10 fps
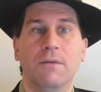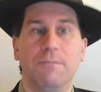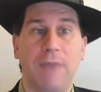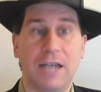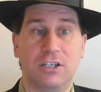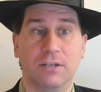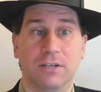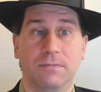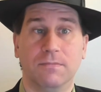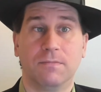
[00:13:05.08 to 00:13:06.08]
Batching.
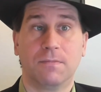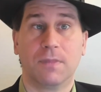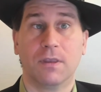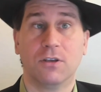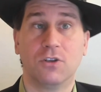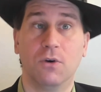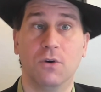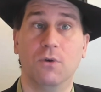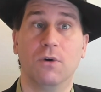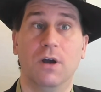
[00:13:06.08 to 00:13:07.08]

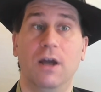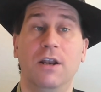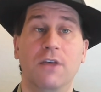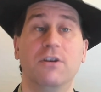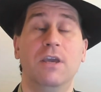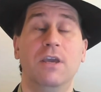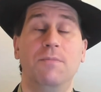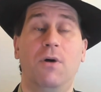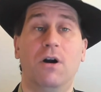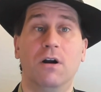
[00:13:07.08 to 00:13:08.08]
So another key
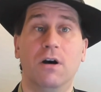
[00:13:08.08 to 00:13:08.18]
part